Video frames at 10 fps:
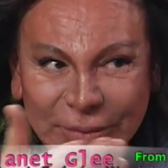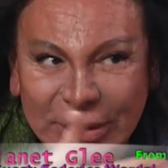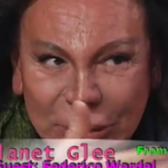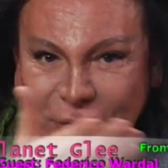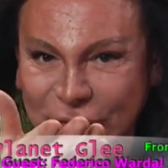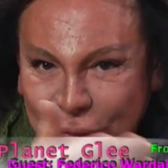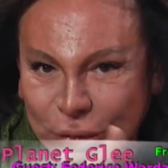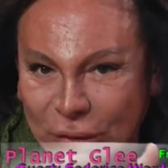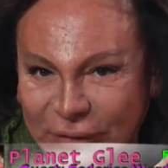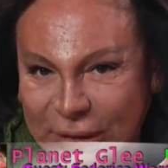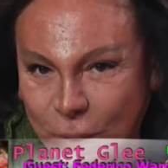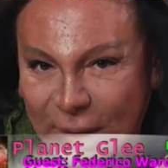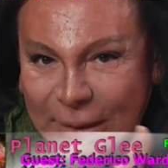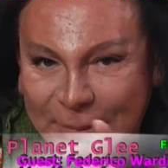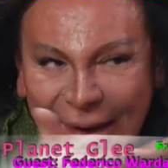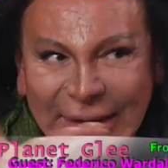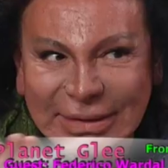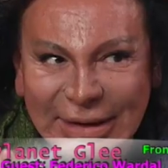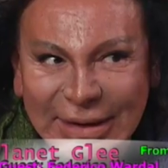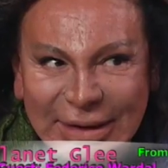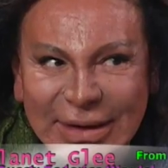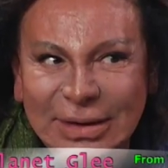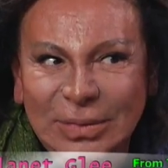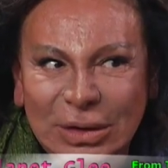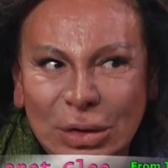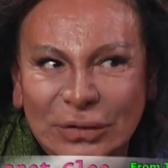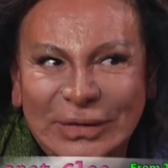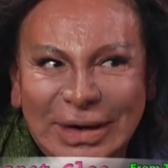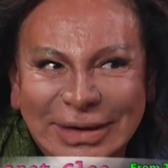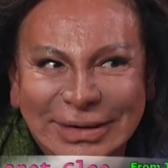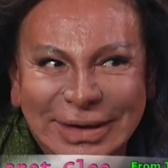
because you know very well Planet Glee, because are